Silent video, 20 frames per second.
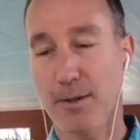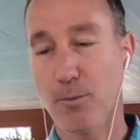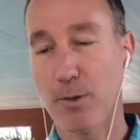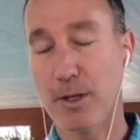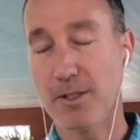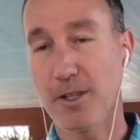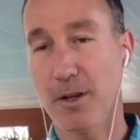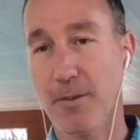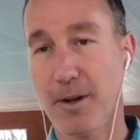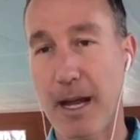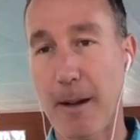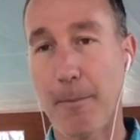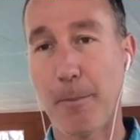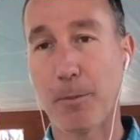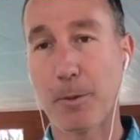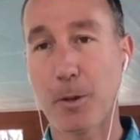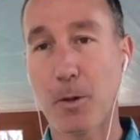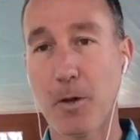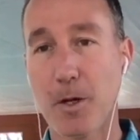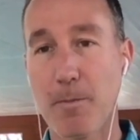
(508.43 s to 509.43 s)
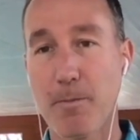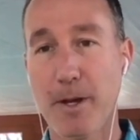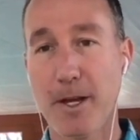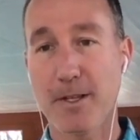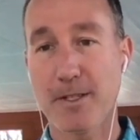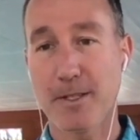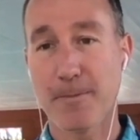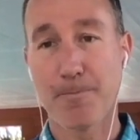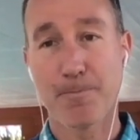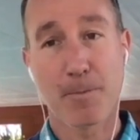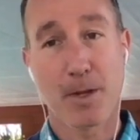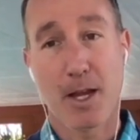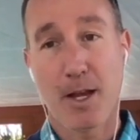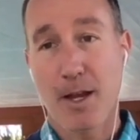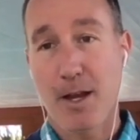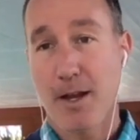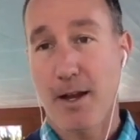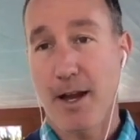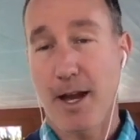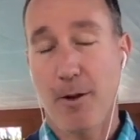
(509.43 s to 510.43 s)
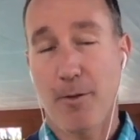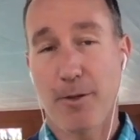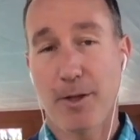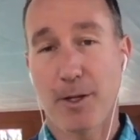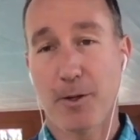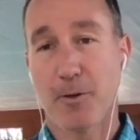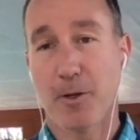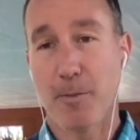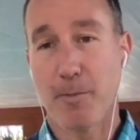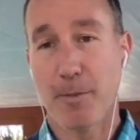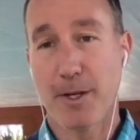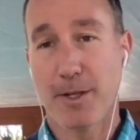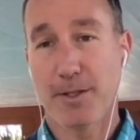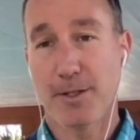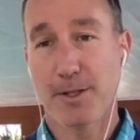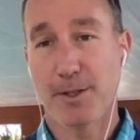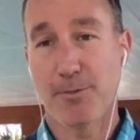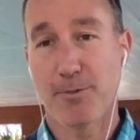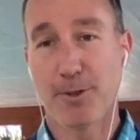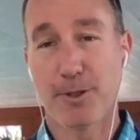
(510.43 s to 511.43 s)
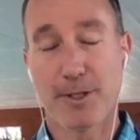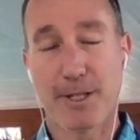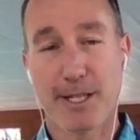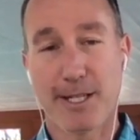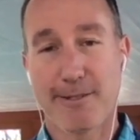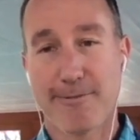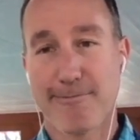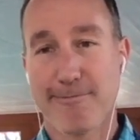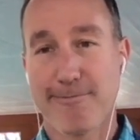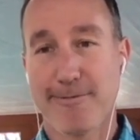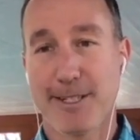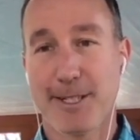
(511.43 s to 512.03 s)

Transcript: We saw what happened with Coinbase. I don't think Coinbase is really,